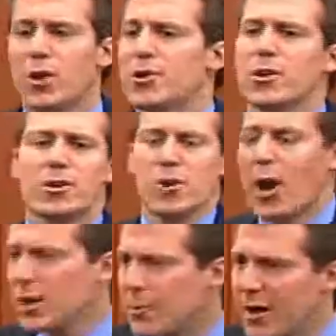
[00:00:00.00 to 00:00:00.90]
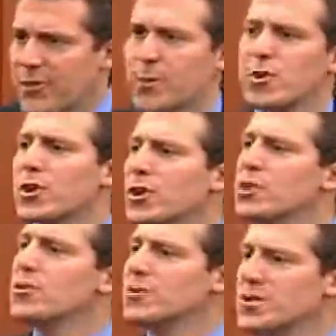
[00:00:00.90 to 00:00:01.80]
You're going to talk about them, you're going to
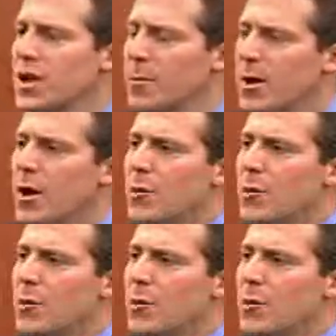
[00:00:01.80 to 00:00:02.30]
use them,